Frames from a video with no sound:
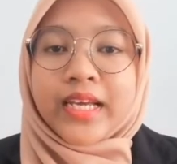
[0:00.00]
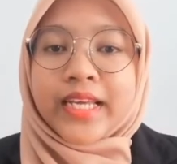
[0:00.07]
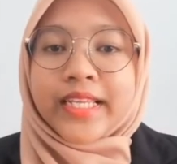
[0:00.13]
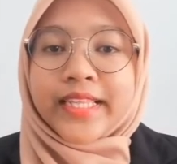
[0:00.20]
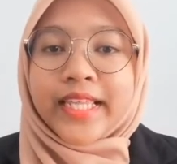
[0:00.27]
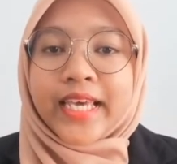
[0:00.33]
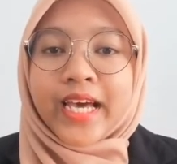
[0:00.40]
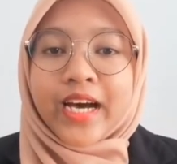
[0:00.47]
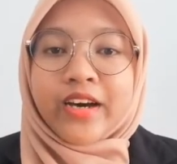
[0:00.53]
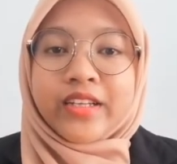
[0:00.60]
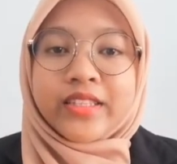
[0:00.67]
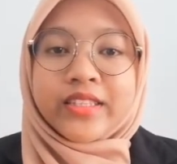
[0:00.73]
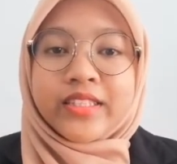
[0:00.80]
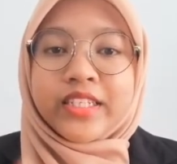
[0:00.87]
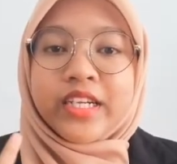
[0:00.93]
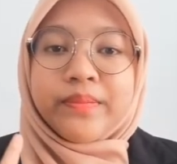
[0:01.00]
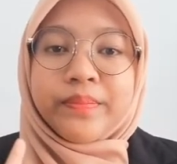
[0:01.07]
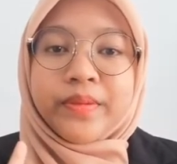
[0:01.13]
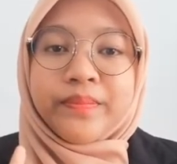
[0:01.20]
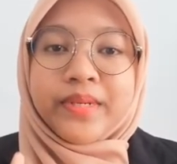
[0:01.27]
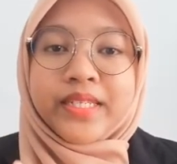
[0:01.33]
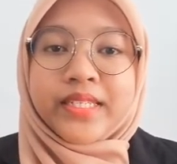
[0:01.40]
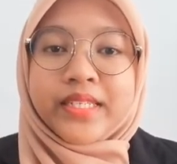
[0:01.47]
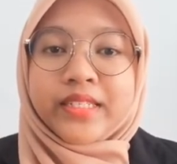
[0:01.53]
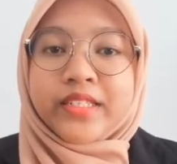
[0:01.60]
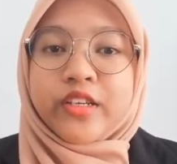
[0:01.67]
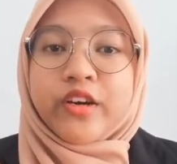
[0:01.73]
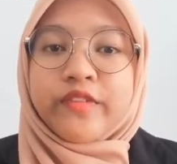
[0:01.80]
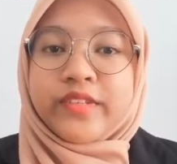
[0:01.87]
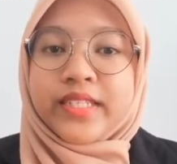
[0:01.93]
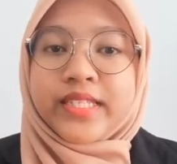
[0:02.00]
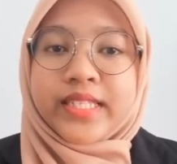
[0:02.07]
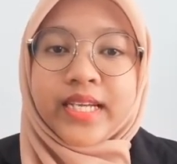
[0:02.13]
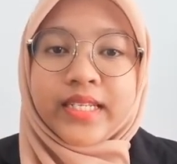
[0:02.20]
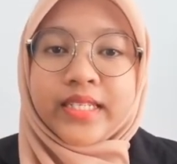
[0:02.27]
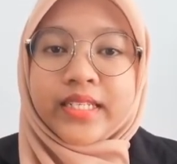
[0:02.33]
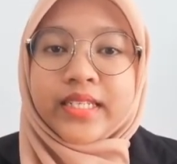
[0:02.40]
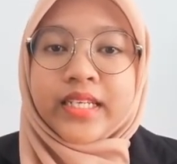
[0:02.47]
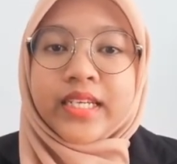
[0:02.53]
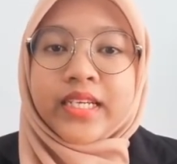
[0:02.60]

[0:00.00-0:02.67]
There are three purposes of this study.